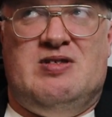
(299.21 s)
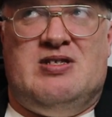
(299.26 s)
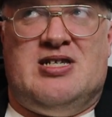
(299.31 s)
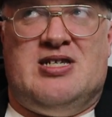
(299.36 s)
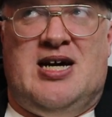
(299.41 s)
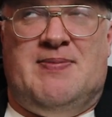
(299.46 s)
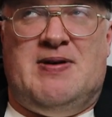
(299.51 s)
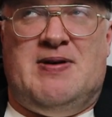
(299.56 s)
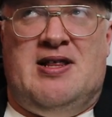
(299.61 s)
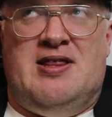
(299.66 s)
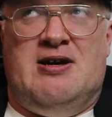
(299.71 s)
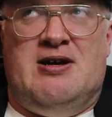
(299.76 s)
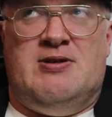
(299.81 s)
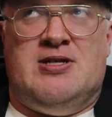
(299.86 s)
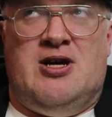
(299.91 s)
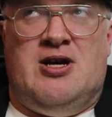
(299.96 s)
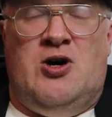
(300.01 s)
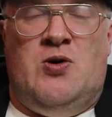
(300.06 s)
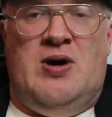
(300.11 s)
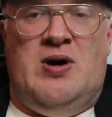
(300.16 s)
stop, I think it
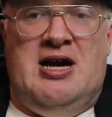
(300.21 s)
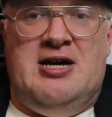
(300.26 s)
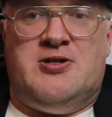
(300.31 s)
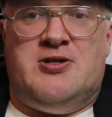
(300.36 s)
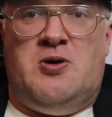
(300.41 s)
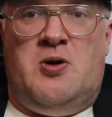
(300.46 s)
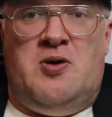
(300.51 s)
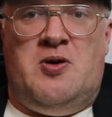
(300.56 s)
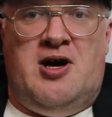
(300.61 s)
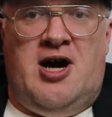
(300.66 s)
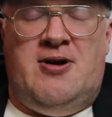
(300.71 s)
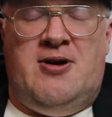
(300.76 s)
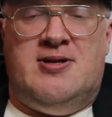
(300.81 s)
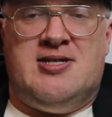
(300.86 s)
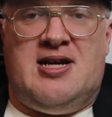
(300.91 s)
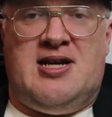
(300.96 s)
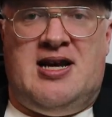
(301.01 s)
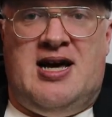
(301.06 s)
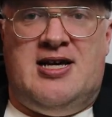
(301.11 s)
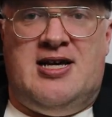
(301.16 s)
was 08 or 09
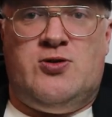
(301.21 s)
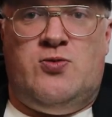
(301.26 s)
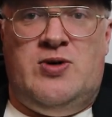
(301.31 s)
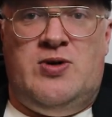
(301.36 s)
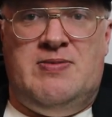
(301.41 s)
was the last